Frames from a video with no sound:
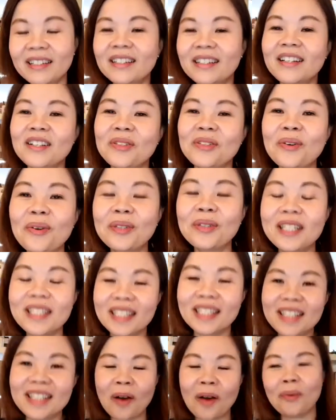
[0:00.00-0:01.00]
So this
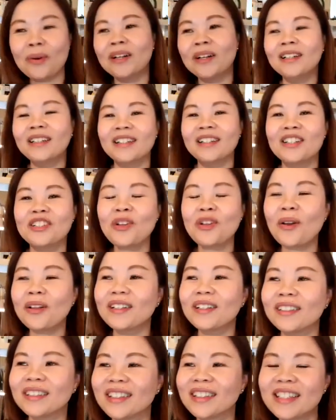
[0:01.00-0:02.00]
is our short
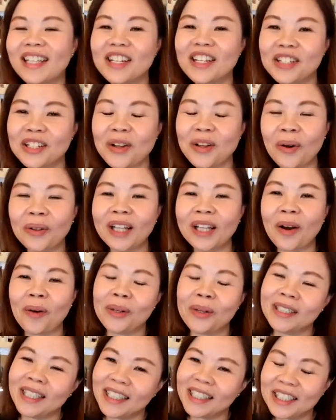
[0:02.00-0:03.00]
session on our
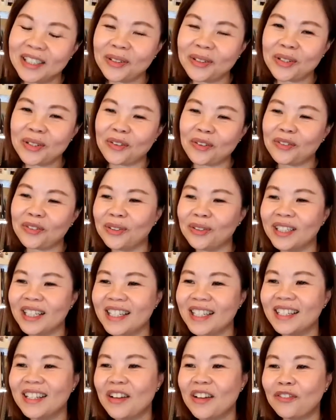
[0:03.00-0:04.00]
daily dose of goodness
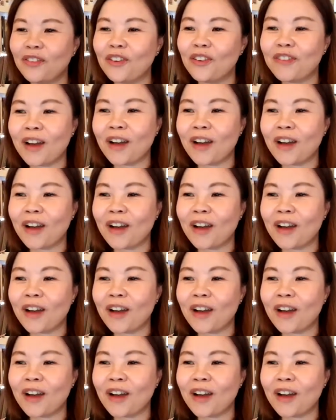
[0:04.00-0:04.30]
for